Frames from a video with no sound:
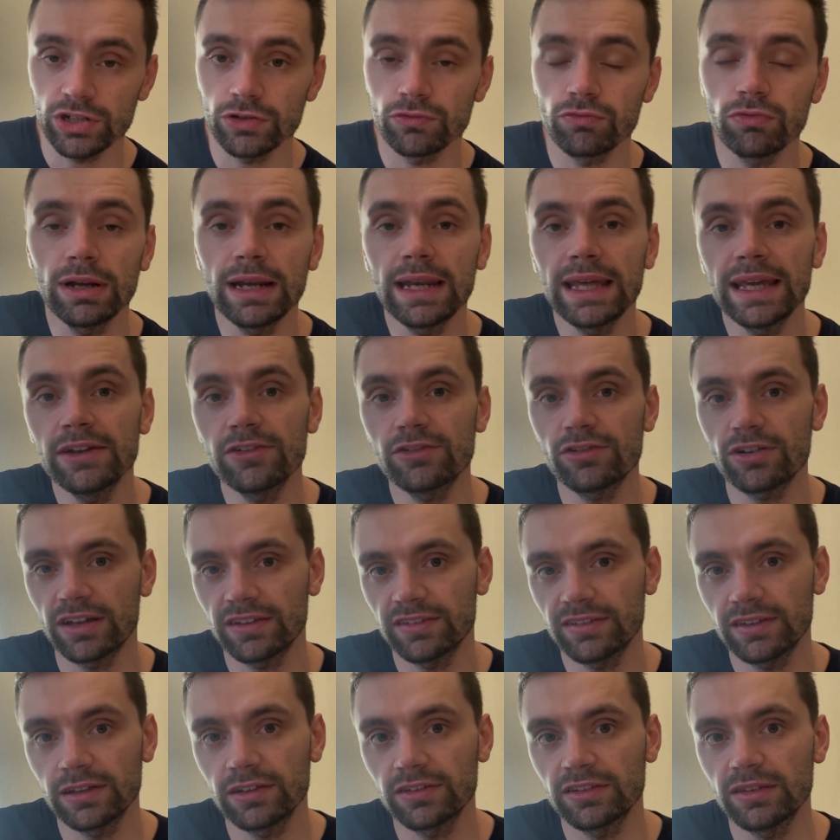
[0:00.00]
is really
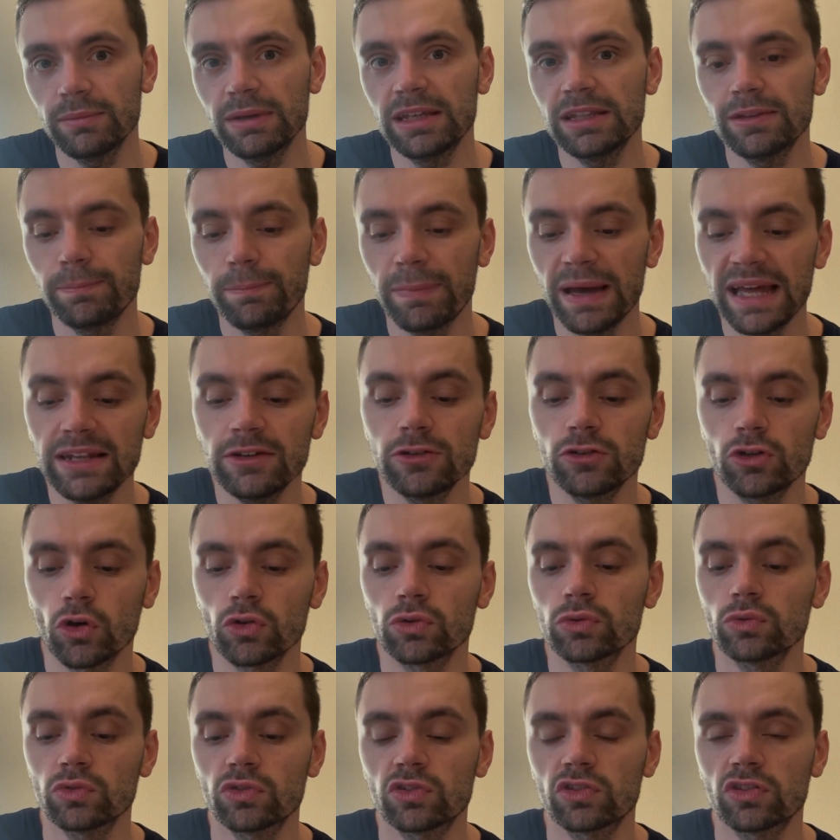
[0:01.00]
interesting because it means Ben
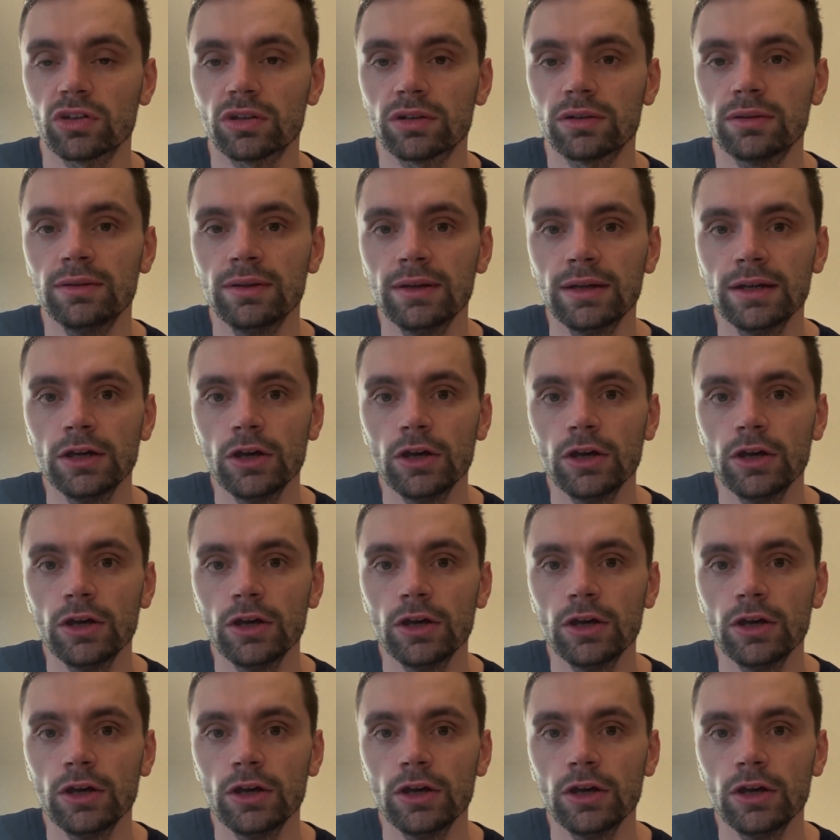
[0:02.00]
Donaldson,